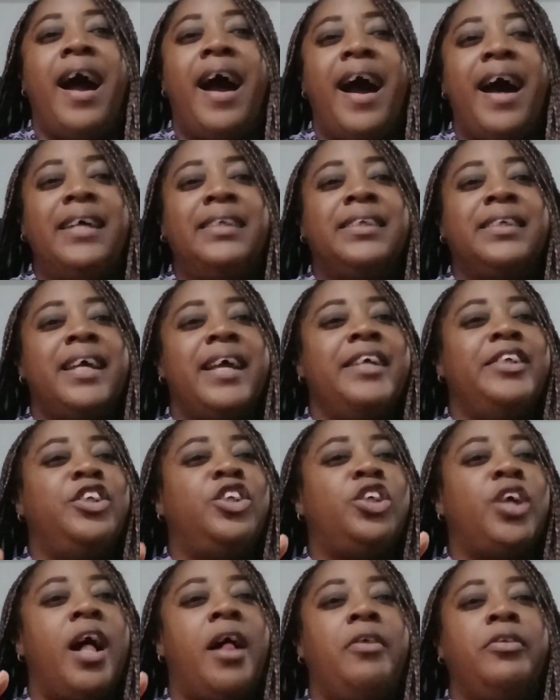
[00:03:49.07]
as a
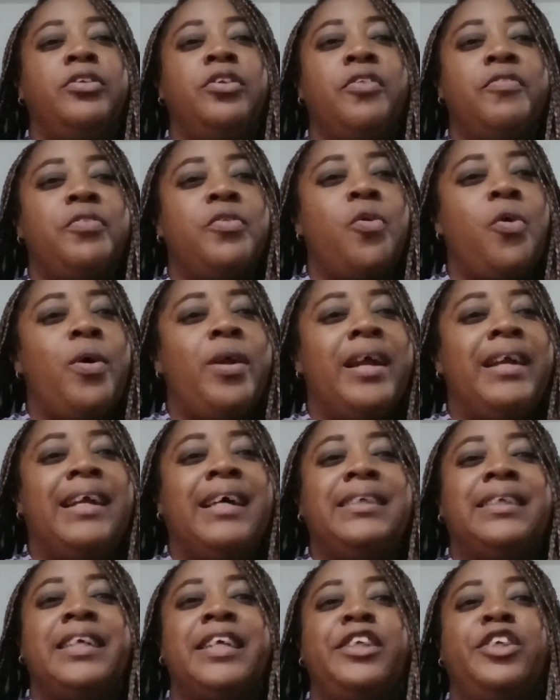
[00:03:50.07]
child of God and
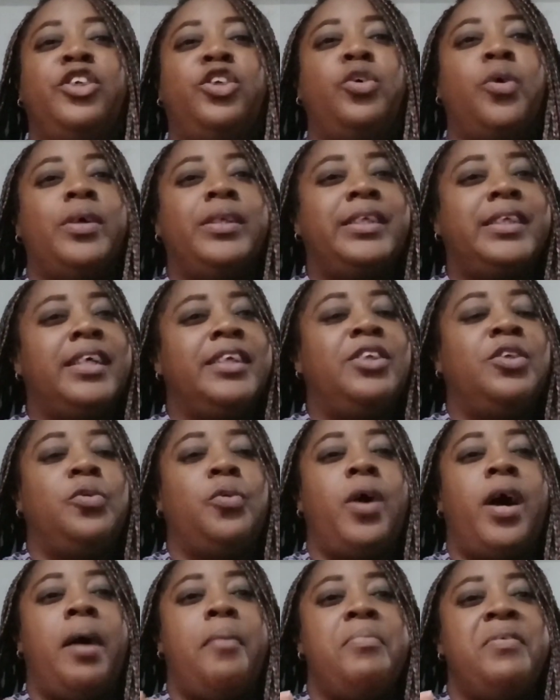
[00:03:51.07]
as a daughter
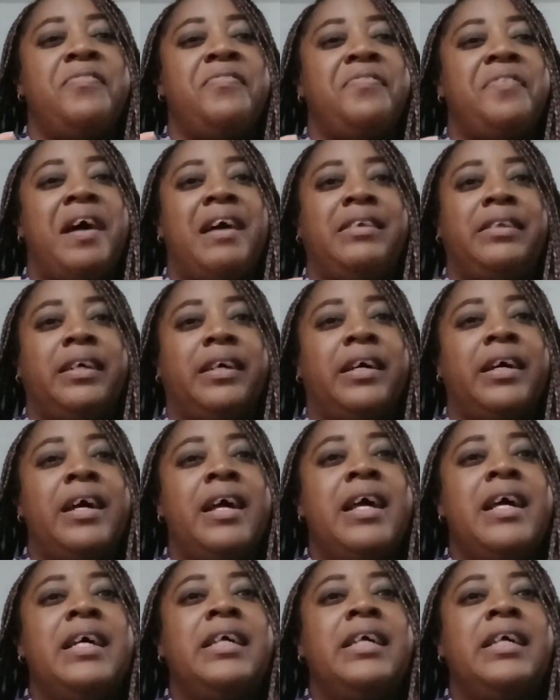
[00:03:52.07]
to Abba Father.